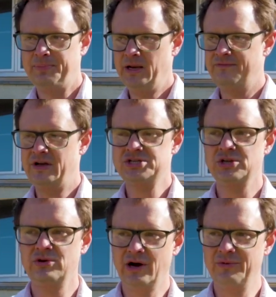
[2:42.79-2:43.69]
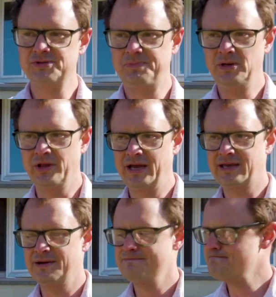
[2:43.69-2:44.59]
But eventually it'd always be
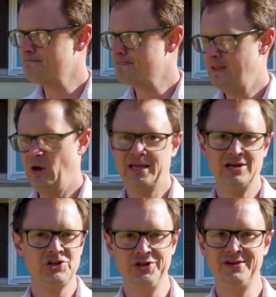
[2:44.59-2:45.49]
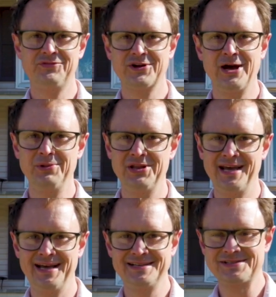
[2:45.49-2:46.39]
like, you know, I'd get clean for a couple of
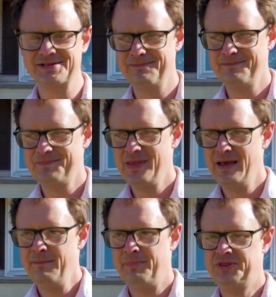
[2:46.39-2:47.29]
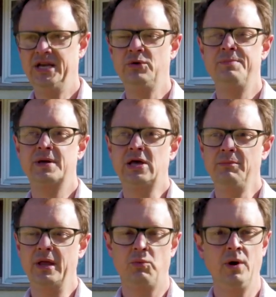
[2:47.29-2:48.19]
days. Right. But then it would
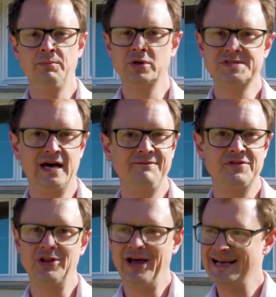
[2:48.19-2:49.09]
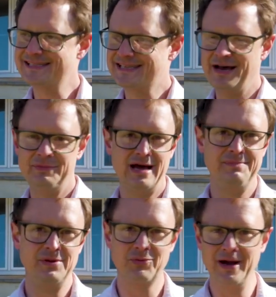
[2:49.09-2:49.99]
become like one more time for the last time and I'd
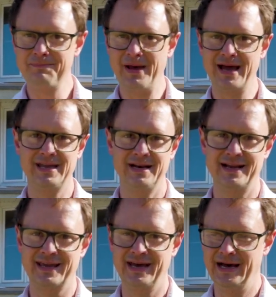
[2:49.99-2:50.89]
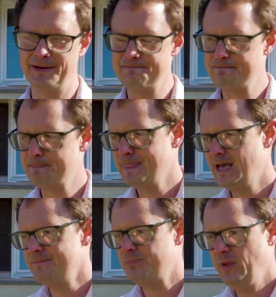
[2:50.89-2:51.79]
be right back in it again.
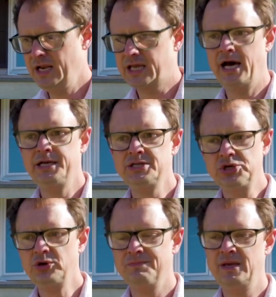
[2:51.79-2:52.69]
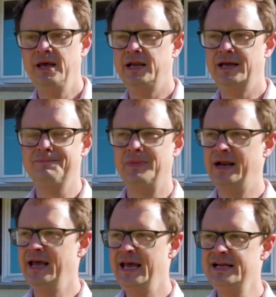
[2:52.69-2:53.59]
Yeah. And it kind of took me hitting,
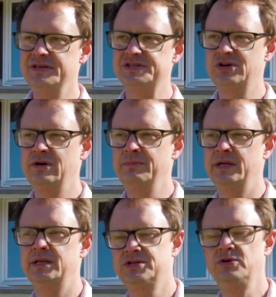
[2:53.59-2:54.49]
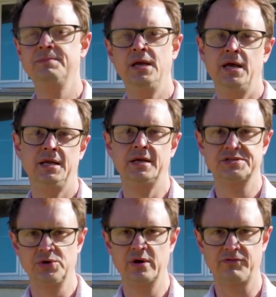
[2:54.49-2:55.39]
and I hate this term, but it took me hitting a
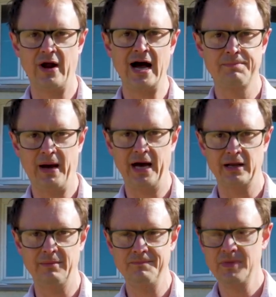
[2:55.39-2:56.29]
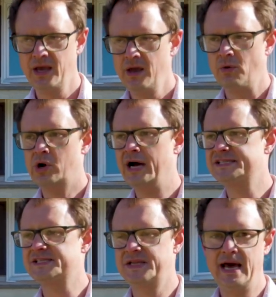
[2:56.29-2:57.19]
sort of rock bottom where I
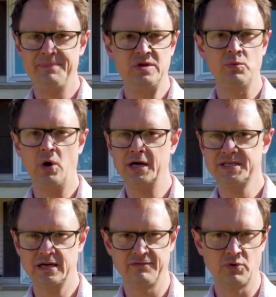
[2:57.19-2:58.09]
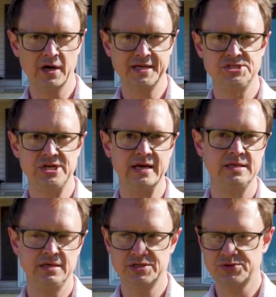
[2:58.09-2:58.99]
snapped and walked out of work and checked
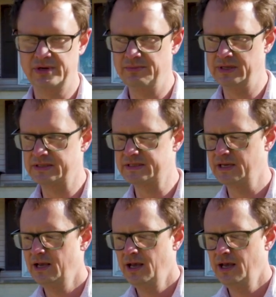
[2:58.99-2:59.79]
into treatment.